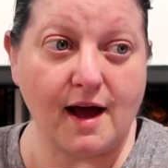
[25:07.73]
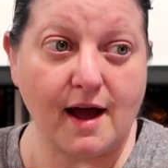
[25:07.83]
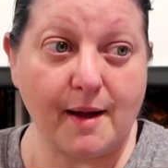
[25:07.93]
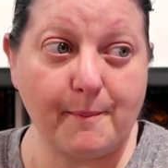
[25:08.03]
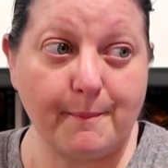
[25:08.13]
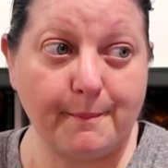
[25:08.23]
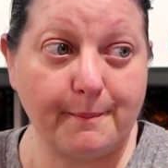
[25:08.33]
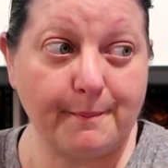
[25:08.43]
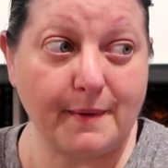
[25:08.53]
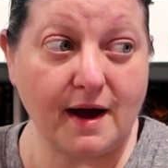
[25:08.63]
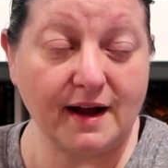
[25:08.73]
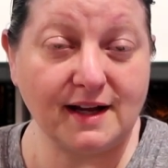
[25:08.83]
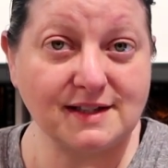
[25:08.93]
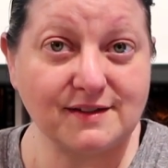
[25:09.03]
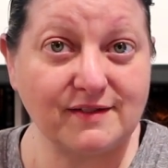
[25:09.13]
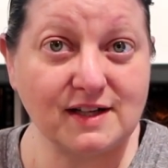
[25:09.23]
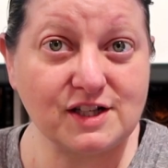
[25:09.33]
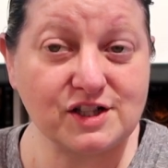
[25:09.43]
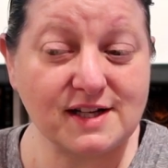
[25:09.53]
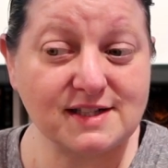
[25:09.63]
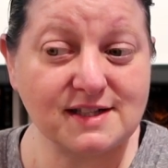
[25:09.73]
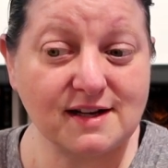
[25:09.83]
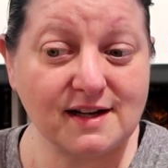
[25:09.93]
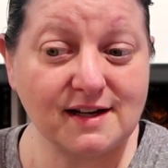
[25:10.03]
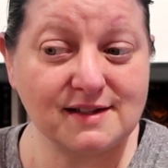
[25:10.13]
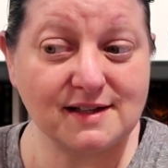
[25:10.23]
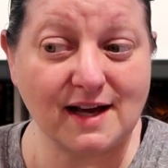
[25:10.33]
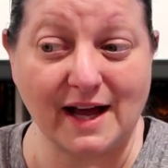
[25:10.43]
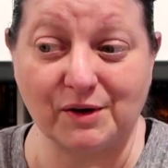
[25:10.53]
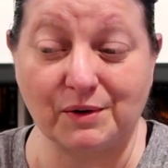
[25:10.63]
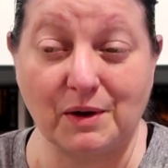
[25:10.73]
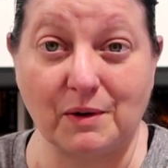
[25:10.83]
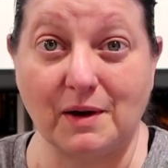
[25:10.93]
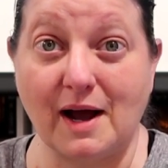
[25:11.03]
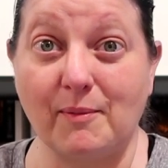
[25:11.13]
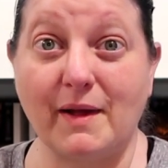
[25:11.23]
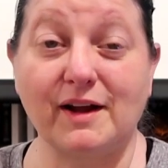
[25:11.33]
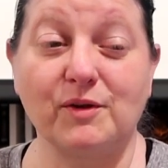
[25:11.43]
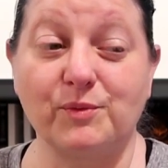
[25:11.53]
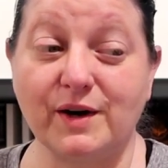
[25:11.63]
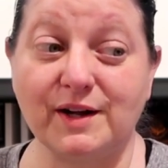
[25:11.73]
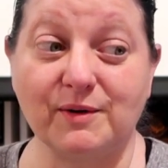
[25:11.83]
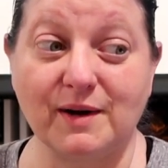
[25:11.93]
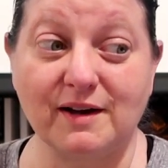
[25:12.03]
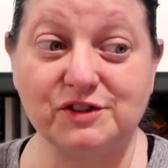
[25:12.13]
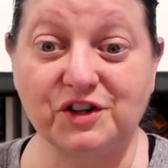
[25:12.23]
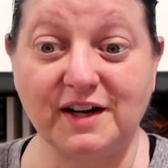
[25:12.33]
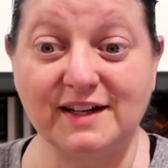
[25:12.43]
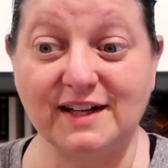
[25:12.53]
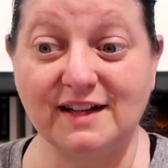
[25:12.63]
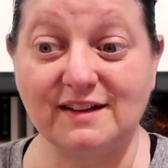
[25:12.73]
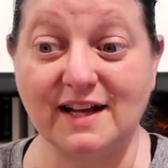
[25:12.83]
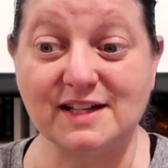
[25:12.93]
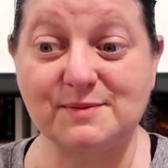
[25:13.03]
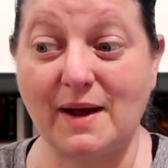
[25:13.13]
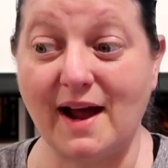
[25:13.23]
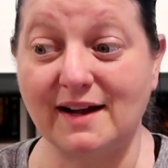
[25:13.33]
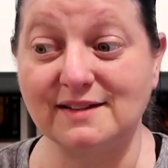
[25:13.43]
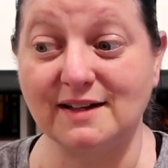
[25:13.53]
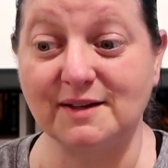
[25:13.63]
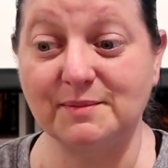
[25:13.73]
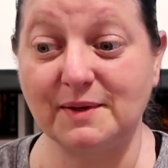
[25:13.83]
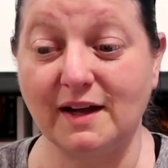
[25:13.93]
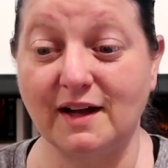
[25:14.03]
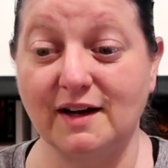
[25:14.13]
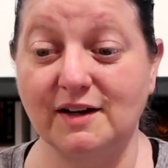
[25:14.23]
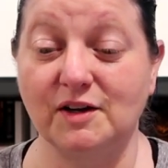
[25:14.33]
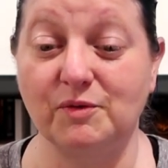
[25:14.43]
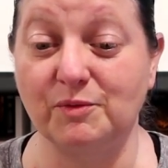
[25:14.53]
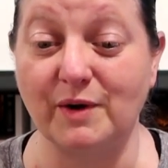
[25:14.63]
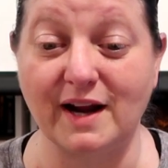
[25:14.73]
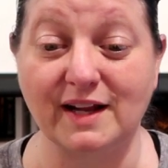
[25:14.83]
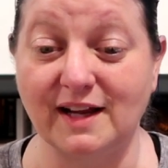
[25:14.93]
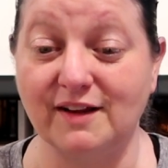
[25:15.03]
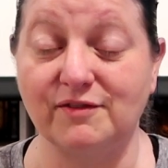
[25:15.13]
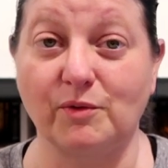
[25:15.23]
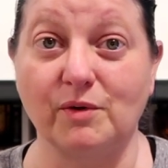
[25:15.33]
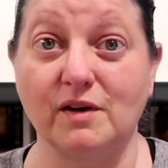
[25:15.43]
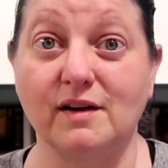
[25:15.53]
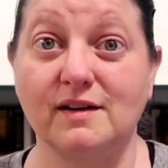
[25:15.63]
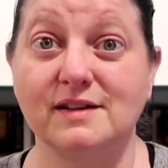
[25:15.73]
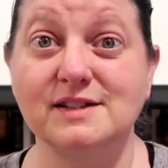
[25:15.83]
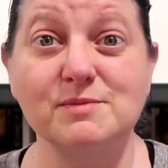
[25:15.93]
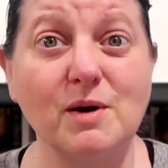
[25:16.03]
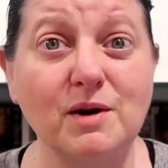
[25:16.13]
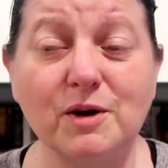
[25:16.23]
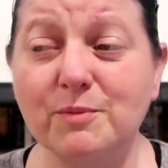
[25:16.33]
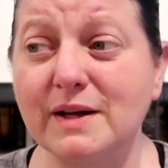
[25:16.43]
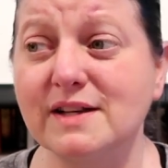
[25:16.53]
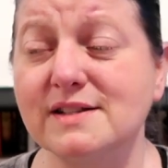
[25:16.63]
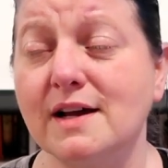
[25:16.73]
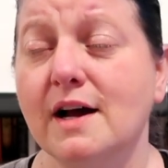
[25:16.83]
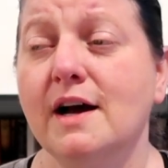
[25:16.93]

I might finish that tonight. I don't know. I'm like running around trying to get things packed up and ready for tomorrow because